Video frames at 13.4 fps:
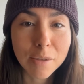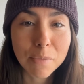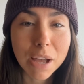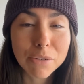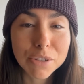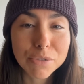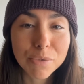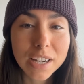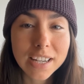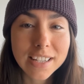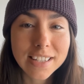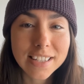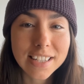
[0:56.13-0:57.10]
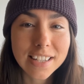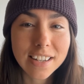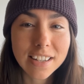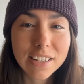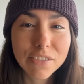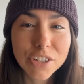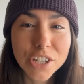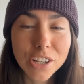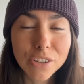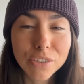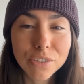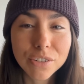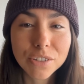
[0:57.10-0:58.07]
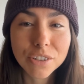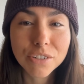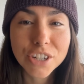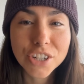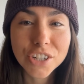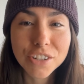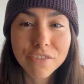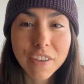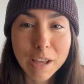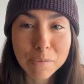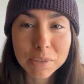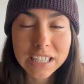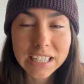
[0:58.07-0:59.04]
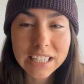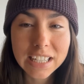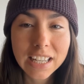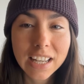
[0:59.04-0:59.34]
I was raised in an evangelical Christian family,